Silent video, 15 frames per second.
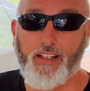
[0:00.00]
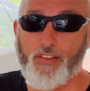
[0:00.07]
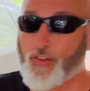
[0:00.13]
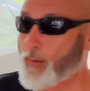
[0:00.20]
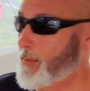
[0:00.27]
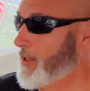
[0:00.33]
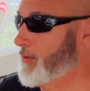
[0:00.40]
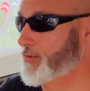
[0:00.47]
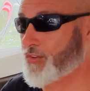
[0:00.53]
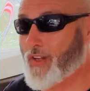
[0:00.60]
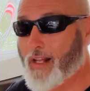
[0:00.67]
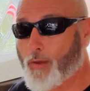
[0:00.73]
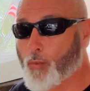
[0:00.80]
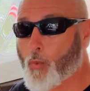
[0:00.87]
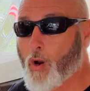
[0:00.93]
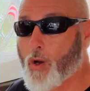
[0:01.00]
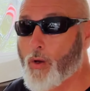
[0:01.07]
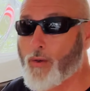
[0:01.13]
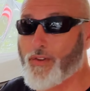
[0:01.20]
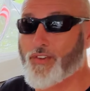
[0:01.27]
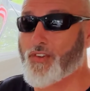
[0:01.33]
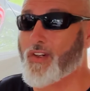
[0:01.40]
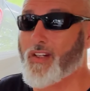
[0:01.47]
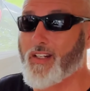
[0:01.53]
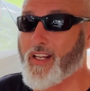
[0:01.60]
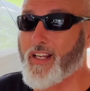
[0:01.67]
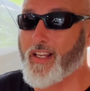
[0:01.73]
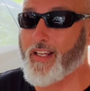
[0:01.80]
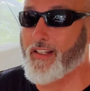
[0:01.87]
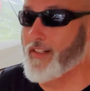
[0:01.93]
somebody on the side of the road is in
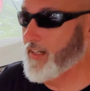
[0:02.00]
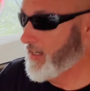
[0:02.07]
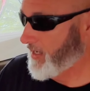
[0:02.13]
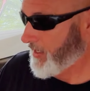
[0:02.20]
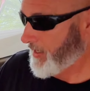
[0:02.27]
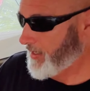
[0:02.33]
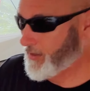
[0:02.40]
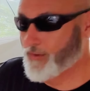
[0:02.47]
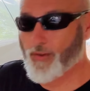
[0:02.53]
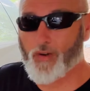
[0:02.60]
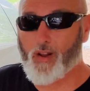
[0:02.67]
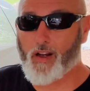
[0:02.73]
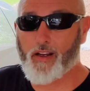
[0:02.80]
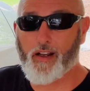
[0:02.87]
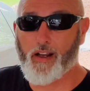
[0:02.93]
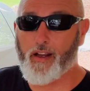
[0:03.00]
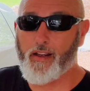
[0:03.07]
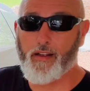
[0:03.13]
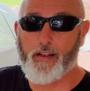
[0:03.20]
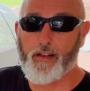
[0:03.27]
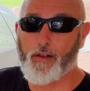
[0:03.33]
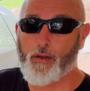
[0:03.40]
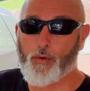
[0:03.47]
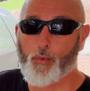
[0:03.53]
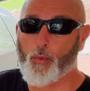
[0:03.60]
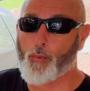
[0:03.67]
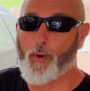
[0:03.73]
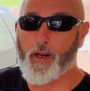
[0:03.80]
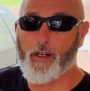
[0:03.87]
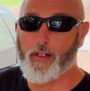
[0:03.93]
need, and you're like, hey, we're
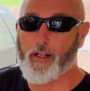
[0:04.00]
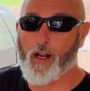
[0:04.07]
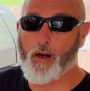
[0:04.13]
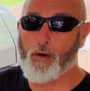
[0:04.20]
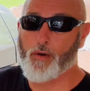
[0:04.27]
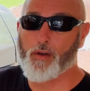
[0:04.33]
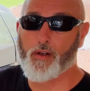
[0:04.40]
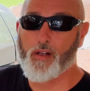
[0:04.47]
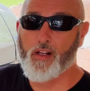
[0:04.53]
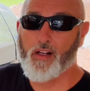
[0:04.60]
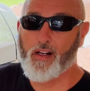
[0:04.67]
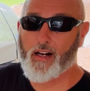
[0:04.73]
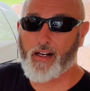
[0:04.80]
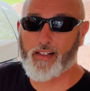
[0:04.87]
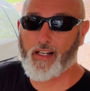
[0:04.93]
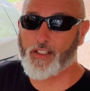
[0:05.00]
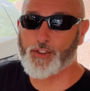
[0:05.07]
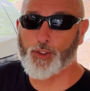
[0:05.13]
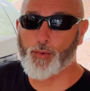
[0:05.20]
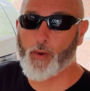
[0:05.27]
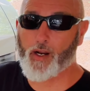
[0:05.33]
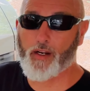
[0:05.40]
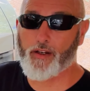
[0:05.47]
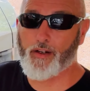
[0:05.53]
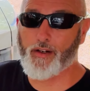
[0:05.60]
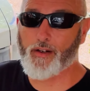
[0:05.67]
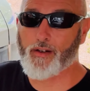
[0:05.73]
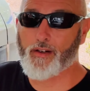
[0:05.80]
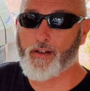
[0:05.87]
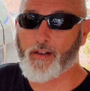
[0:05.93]
ready to go. I got you right
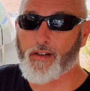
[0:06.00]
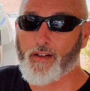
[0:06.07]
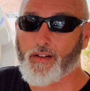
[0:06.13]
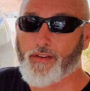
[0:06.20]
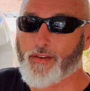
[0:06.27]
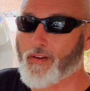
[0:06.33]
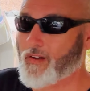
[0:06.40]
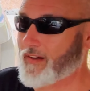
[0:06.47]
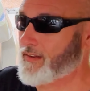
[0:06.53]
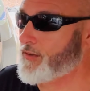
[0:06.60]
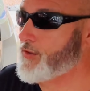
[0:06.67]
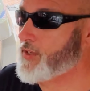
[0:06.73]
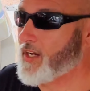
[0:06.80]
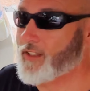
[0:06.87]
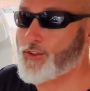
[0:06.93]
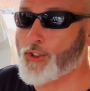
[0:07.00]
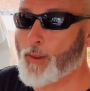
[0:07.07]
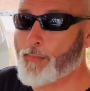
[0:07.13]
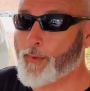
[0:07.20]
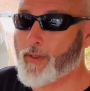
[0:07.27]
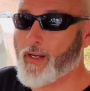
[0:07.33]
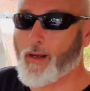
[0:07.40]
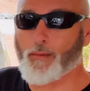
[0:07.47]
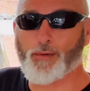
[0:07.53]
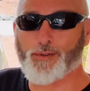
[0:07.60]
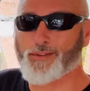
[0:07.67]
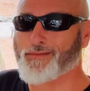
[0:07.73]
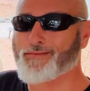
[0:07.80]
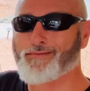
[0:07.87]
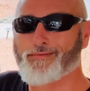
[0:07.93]
here. They're like, you got jumper cables?
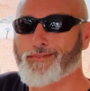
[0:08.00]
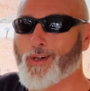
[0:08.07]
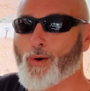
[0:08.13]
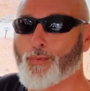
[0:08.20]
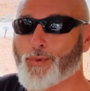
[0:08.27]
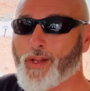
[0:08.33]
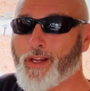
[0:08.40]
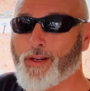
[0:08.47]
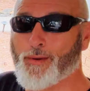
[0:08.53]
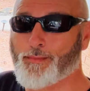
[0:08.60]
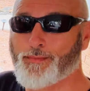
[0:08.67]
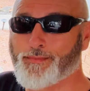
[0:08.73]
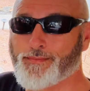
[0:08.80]
Don't need them.